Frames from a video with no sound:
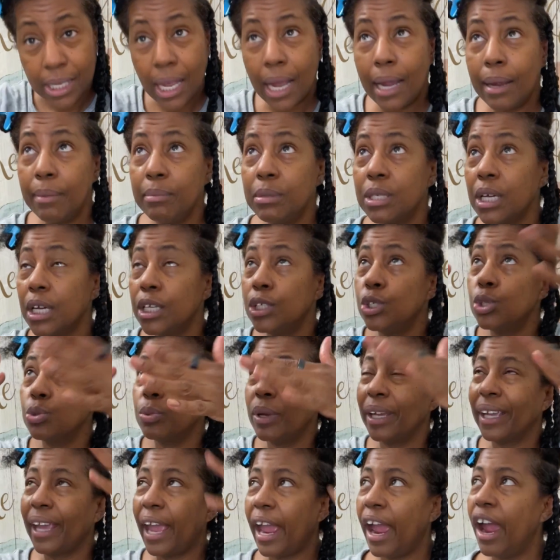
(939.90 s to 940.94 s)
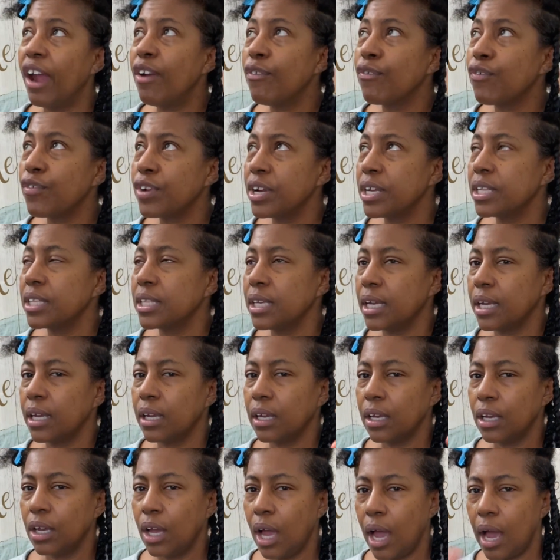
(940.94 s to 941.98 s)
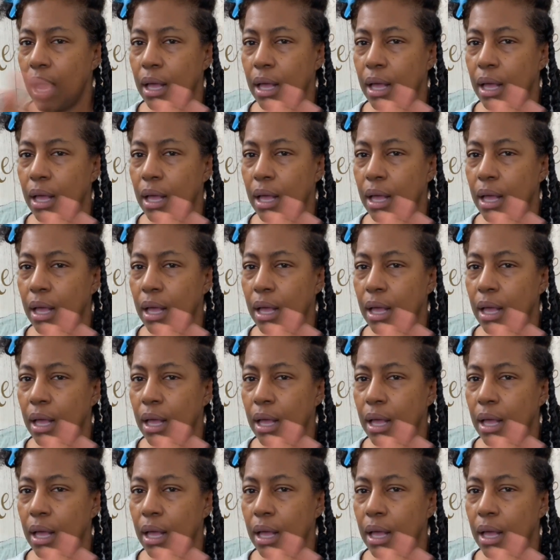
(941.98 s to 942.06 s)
I'm done doing everything,